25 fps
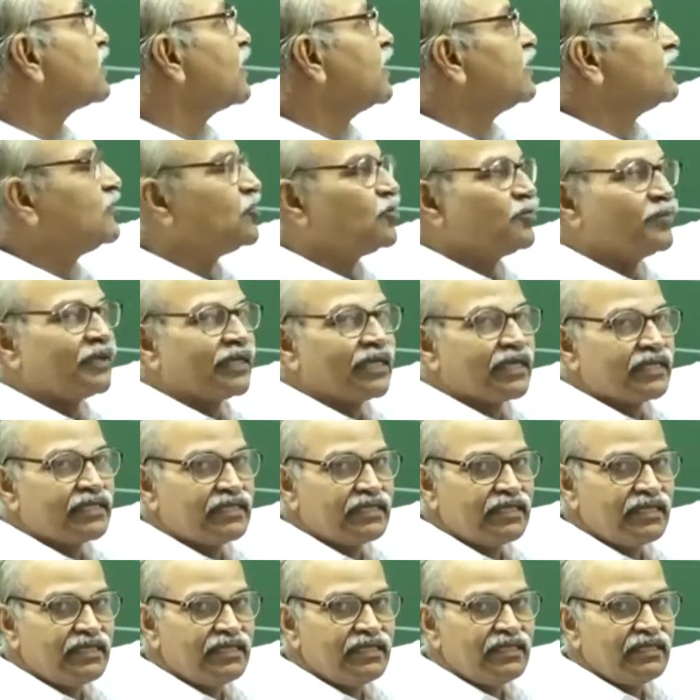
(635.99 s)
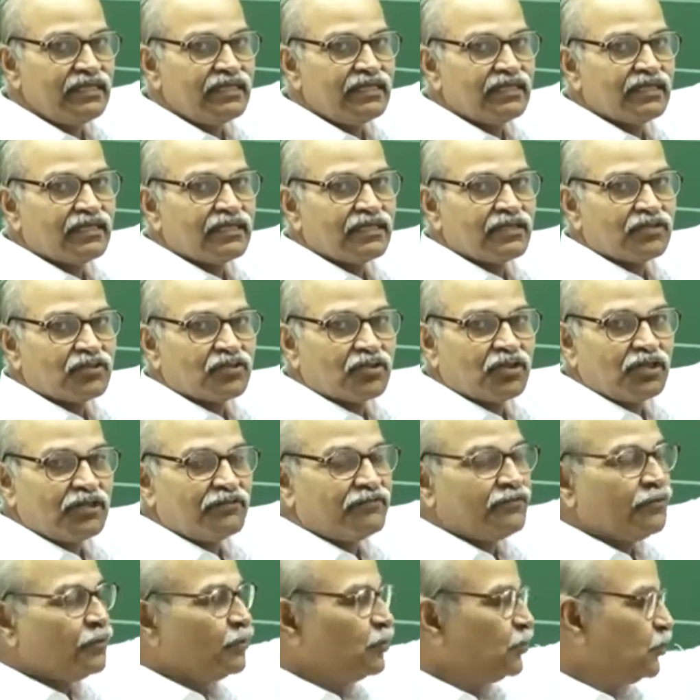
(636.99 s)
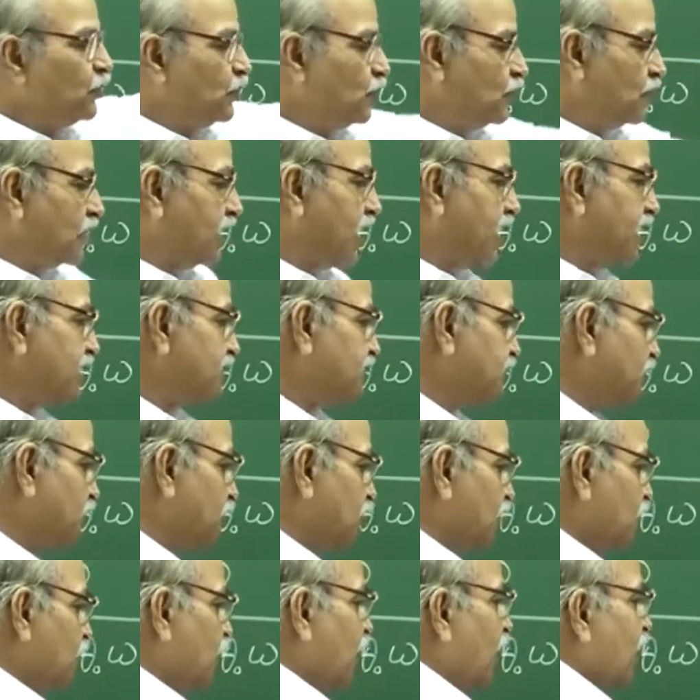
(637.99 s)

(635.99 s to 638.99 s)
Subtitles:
sin omega t. So, if you write for